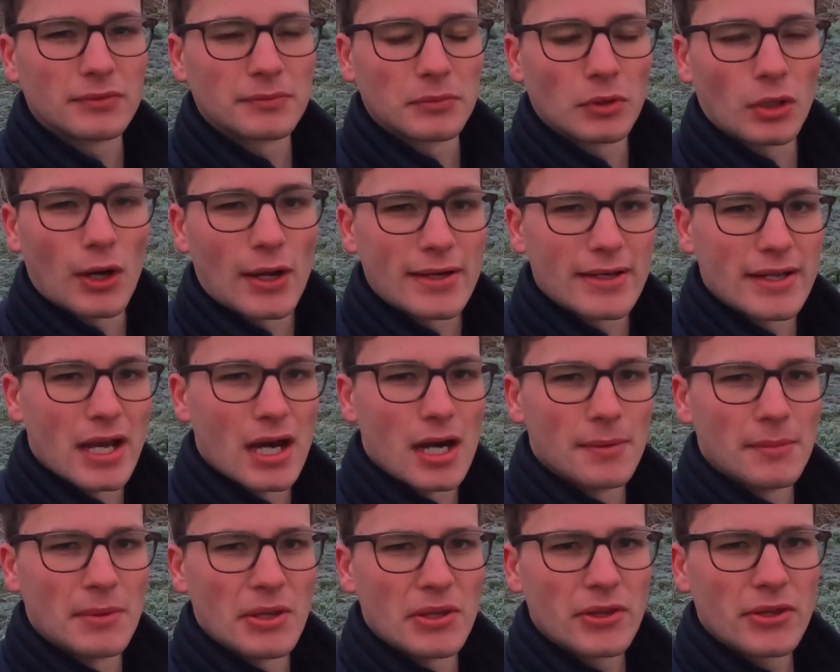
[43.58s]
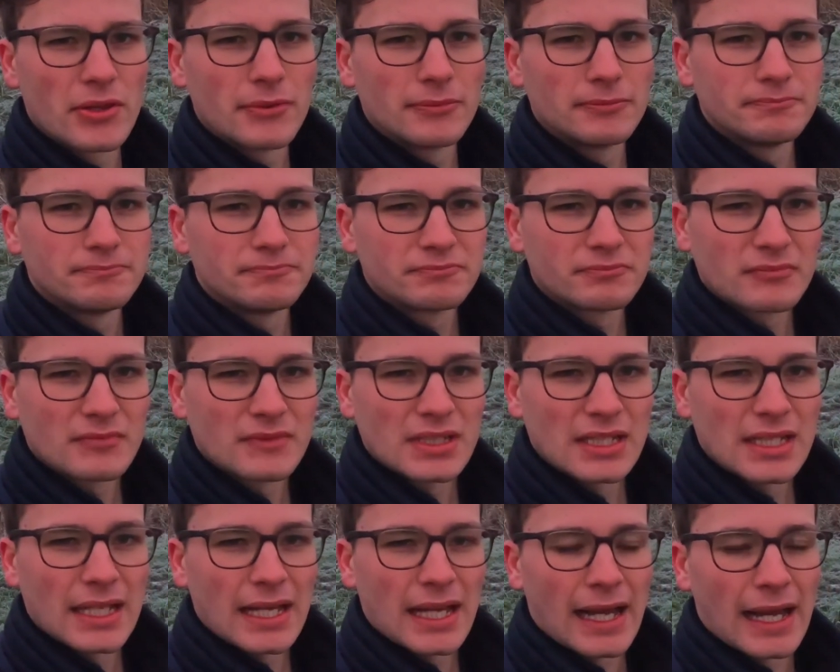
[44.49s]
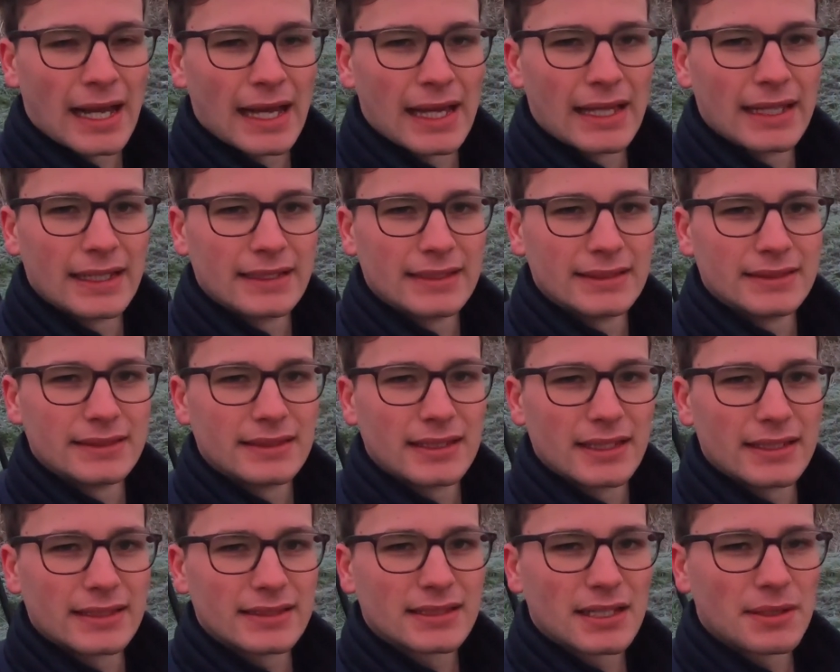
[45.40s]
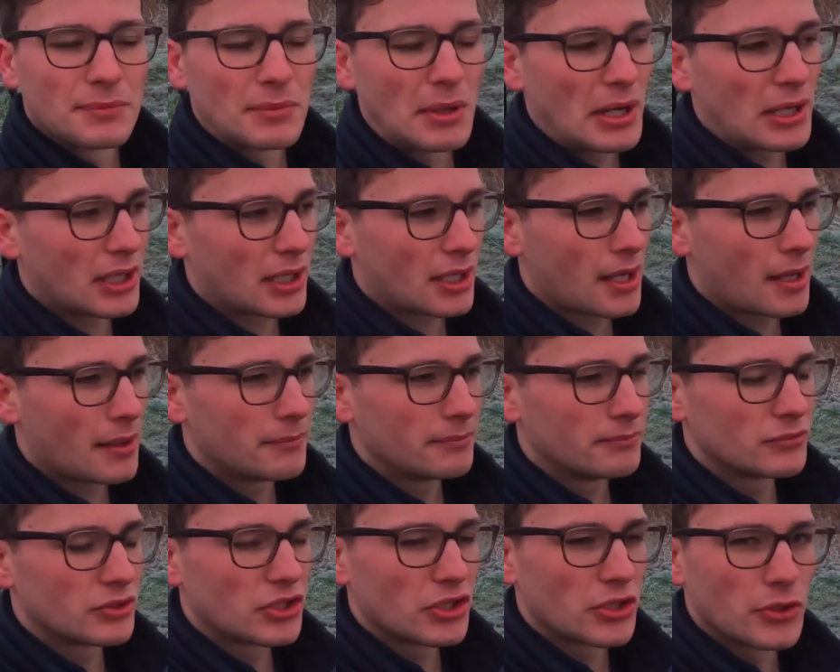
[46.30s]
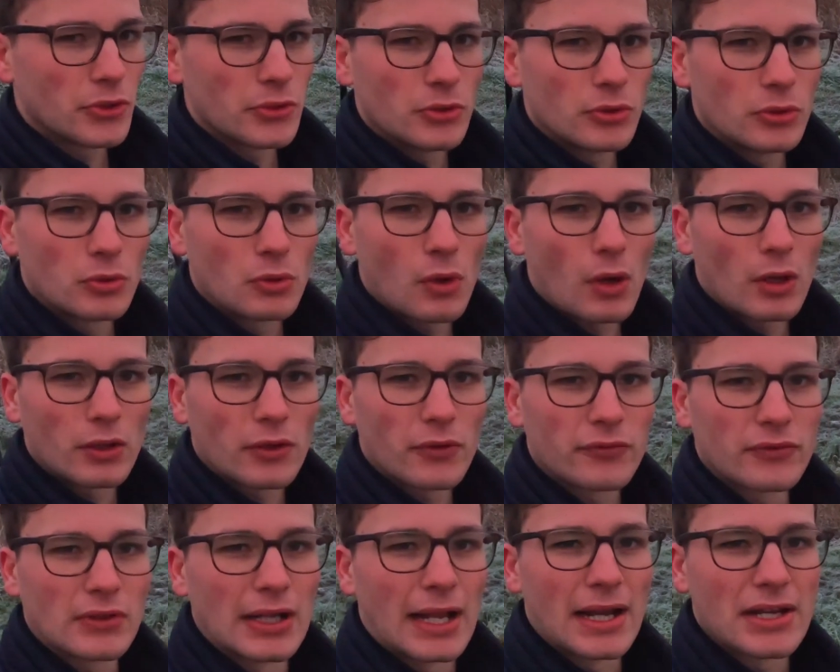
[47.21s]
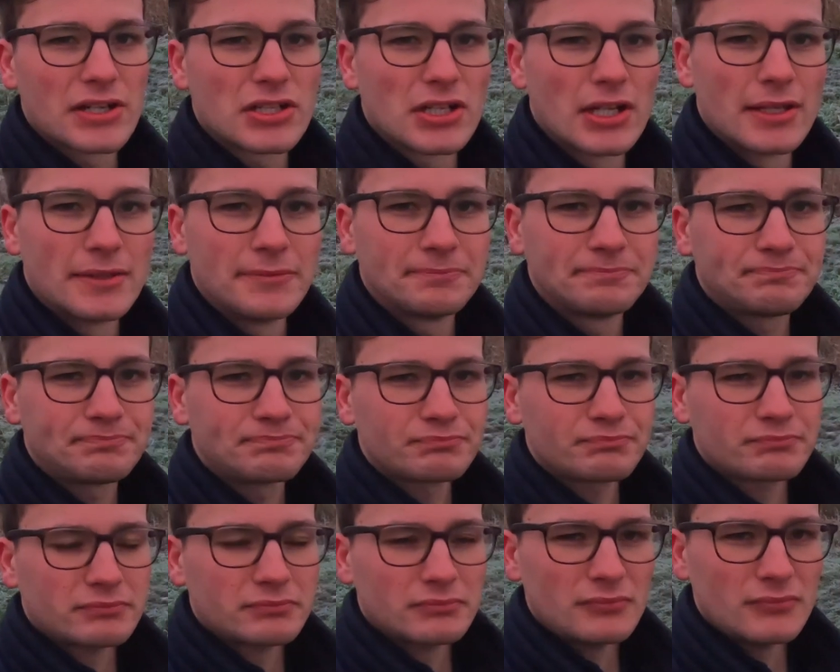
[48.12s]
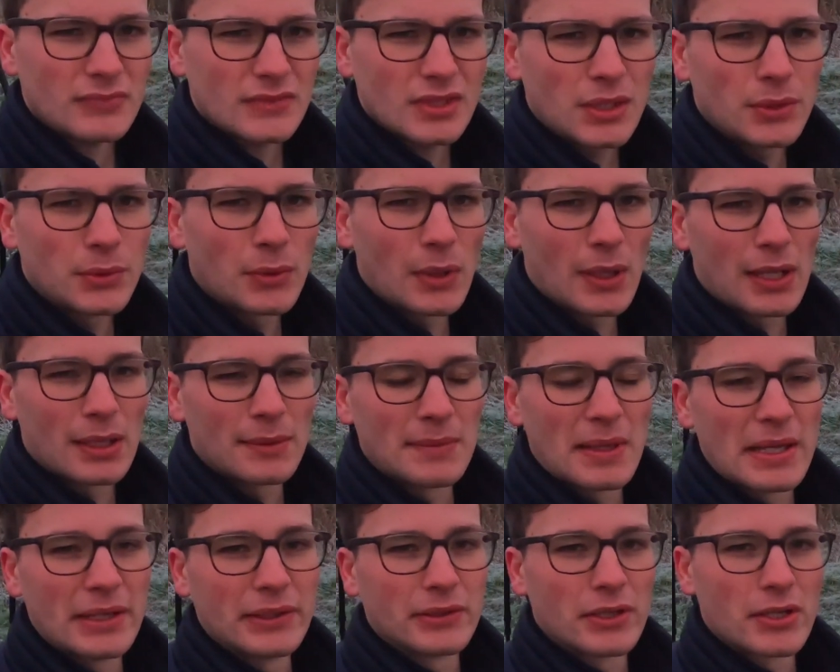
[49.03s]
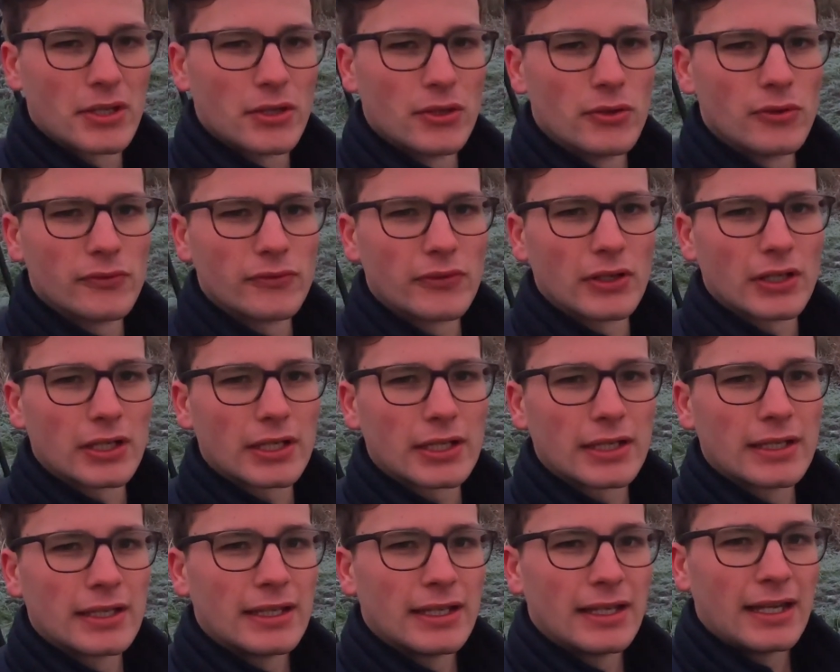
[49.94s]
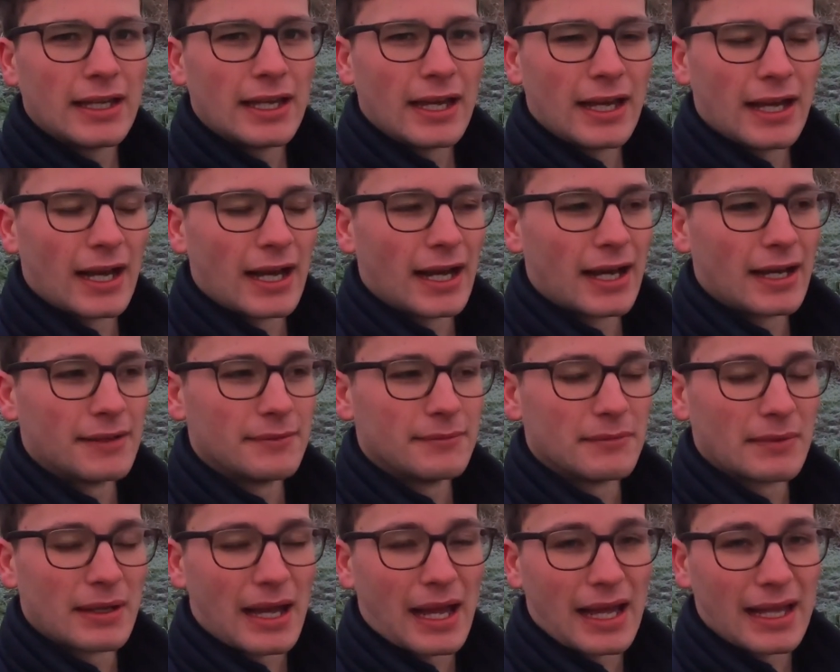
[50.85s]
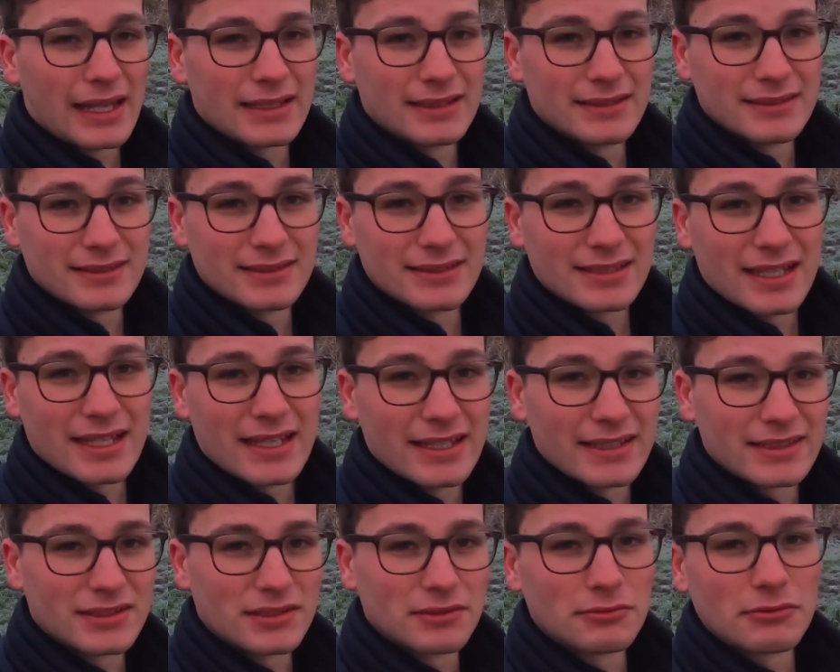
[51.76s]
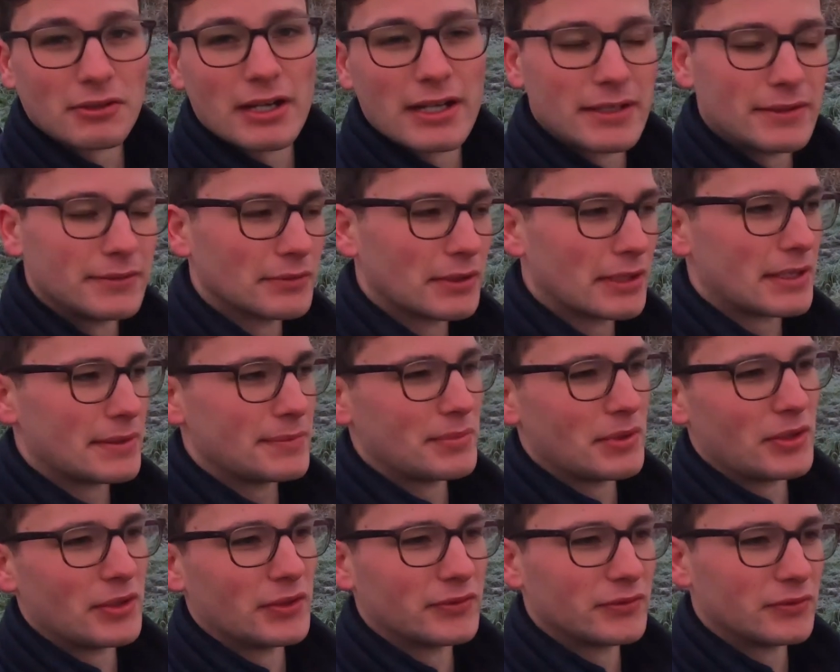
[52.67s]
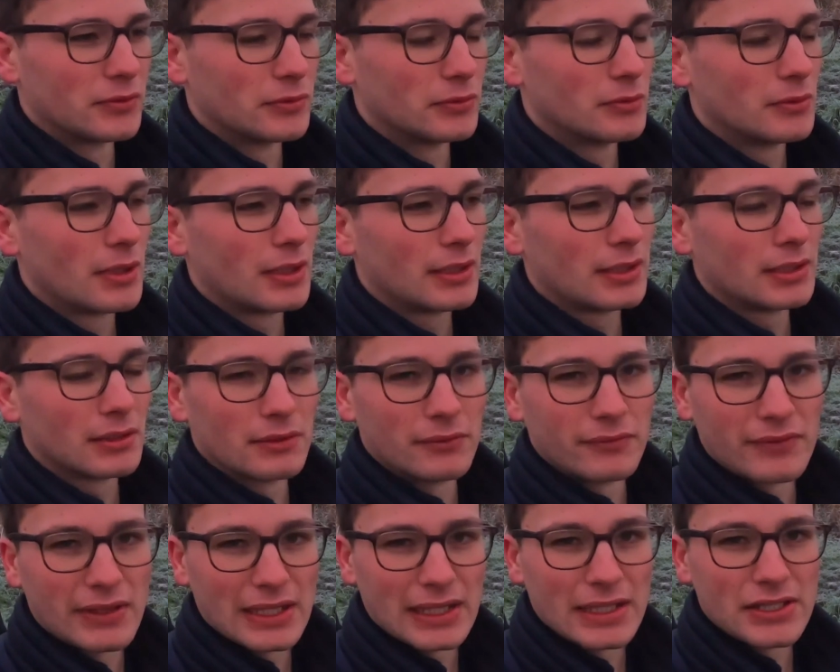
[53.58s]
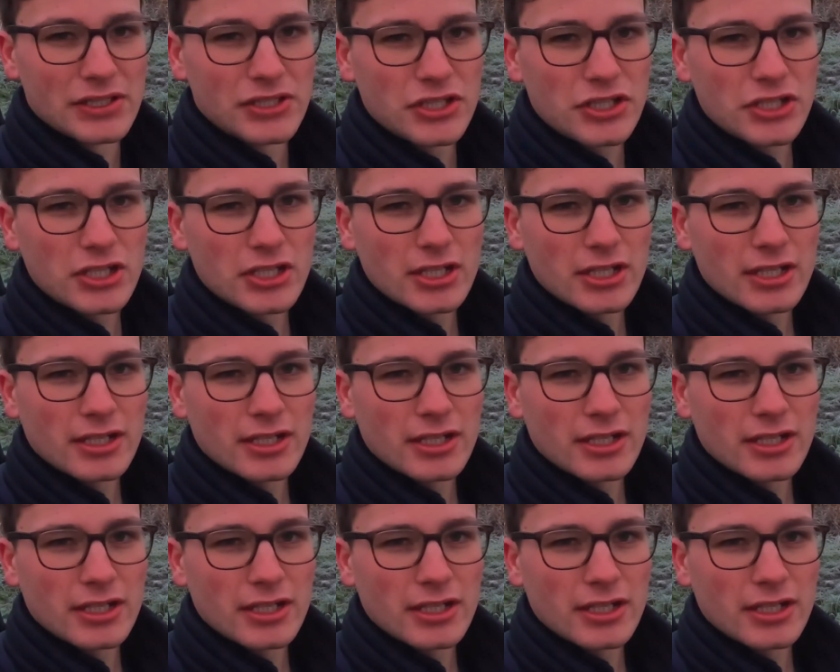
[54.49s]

Great Yarmouth, and it's somewhere I come to quite often actually when I'm here in Norfolk, and it's a really beautiful little village.